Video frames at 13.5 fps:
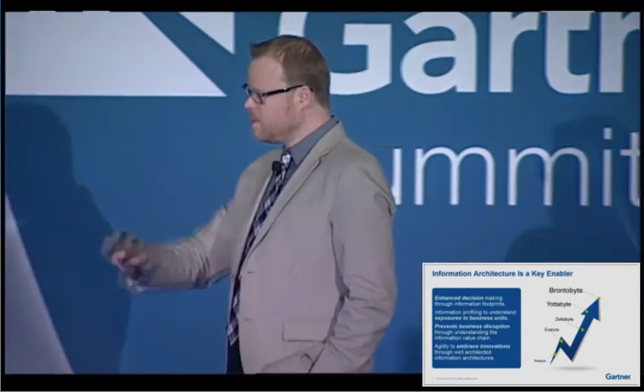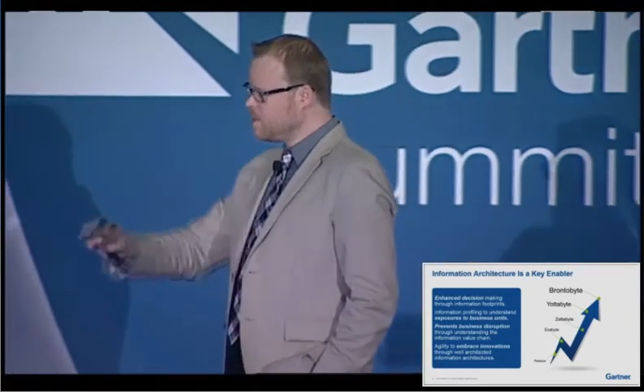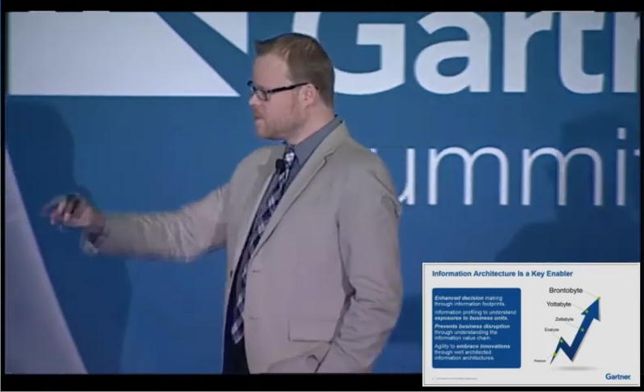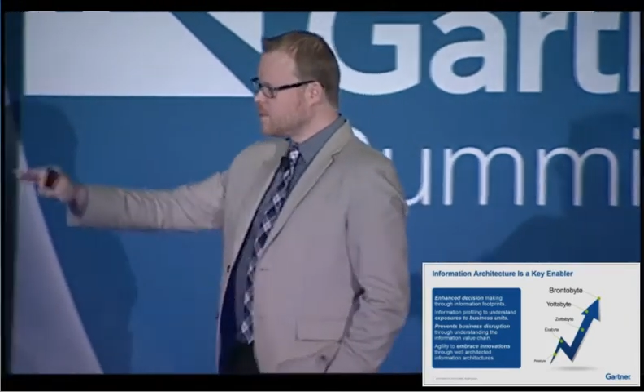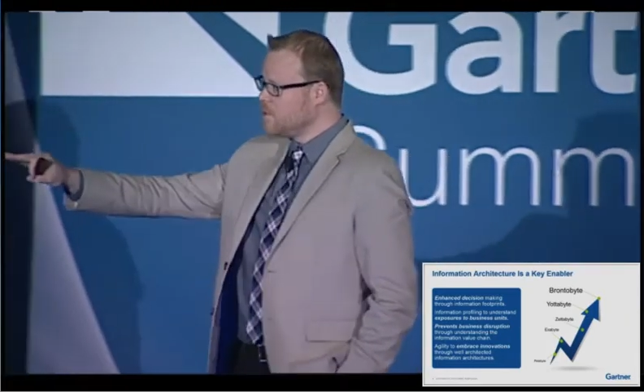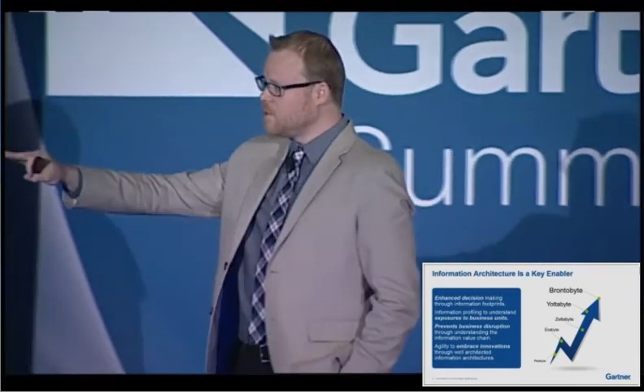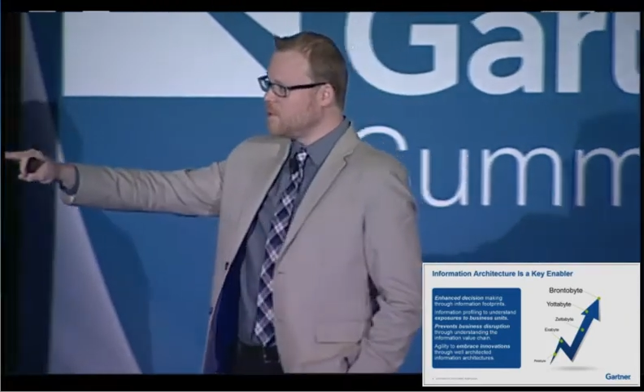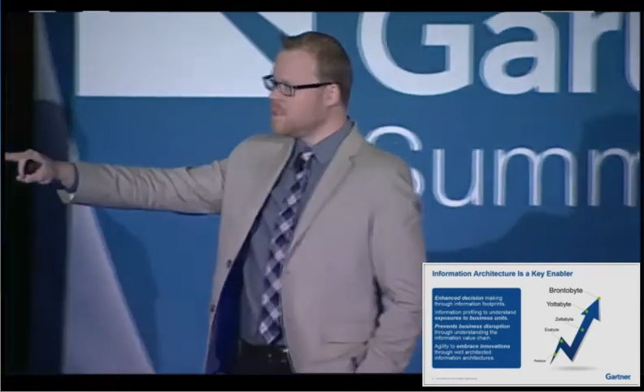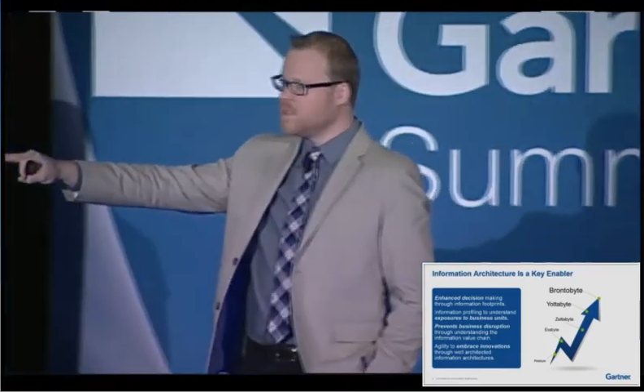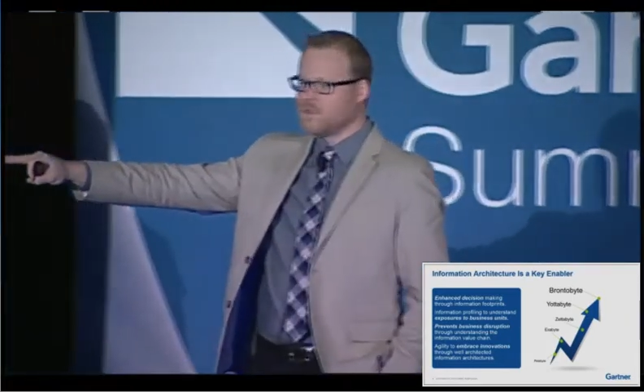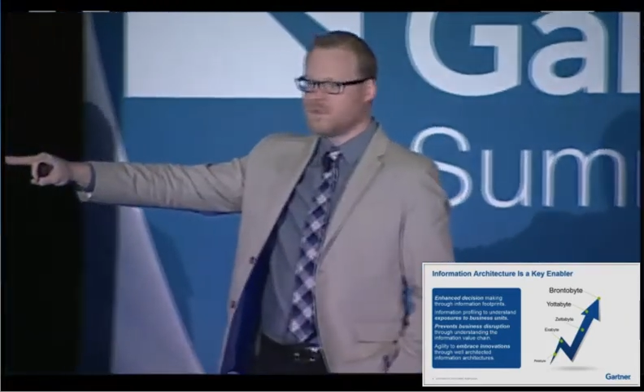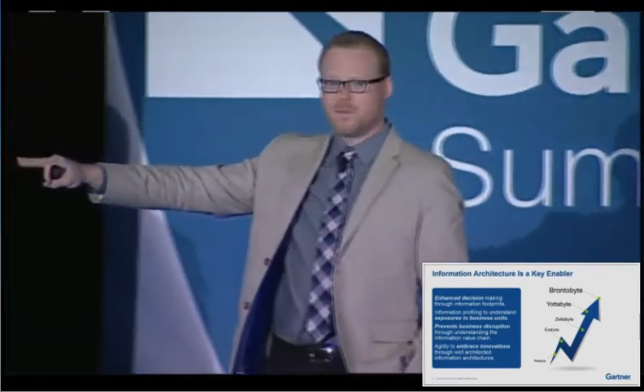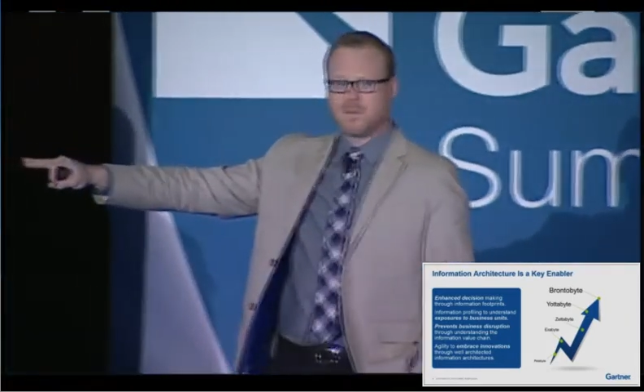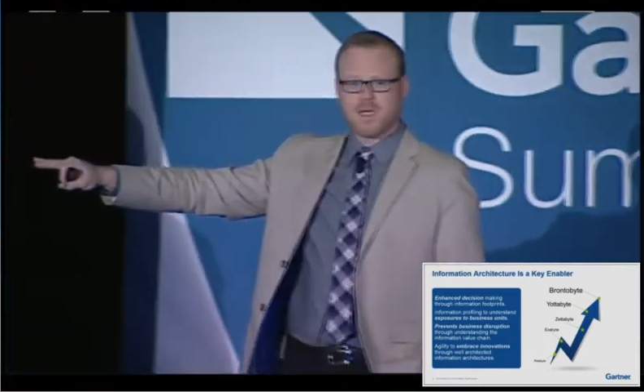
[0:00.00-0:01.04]
is all the way here
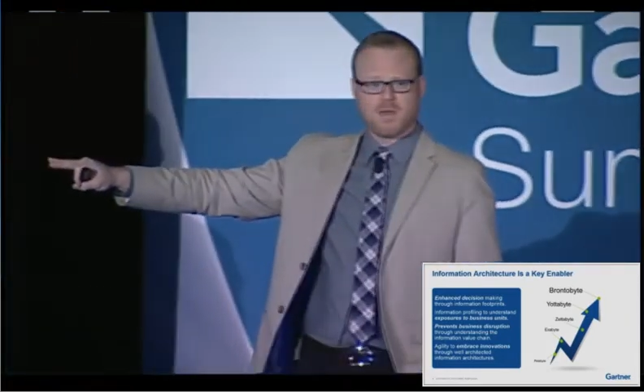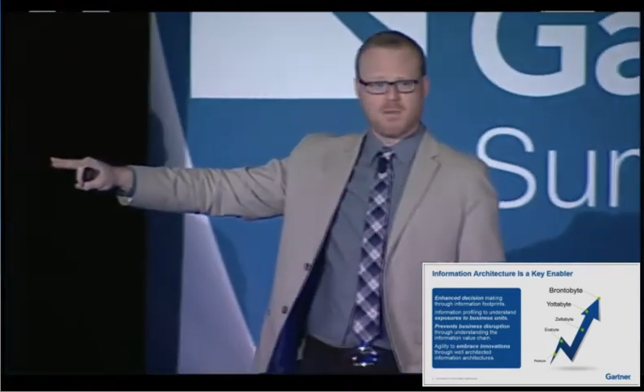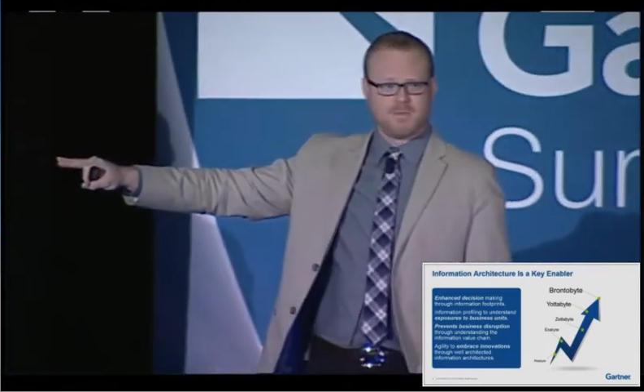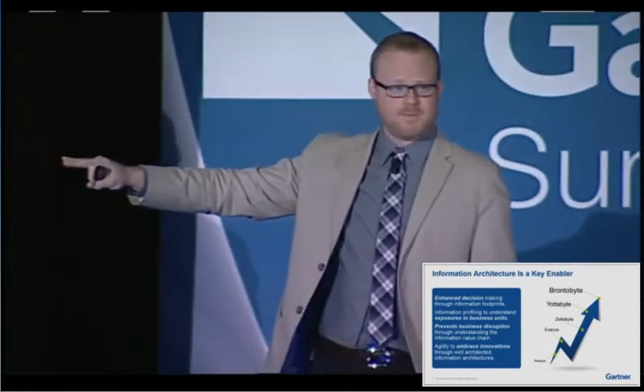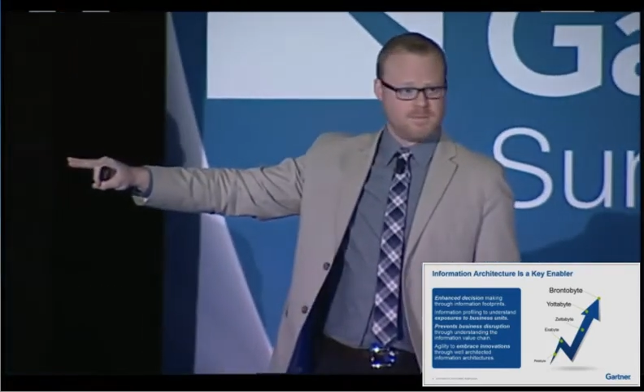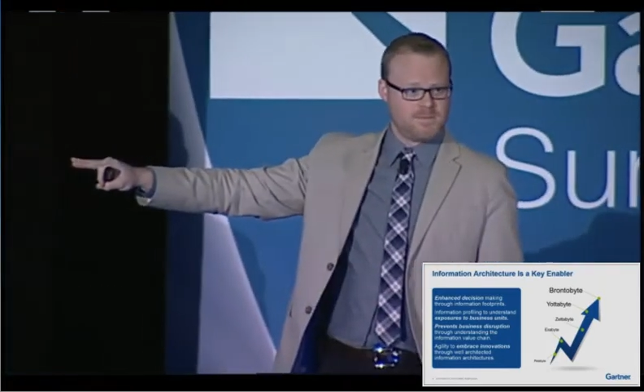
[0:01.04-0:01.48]
at the bottom.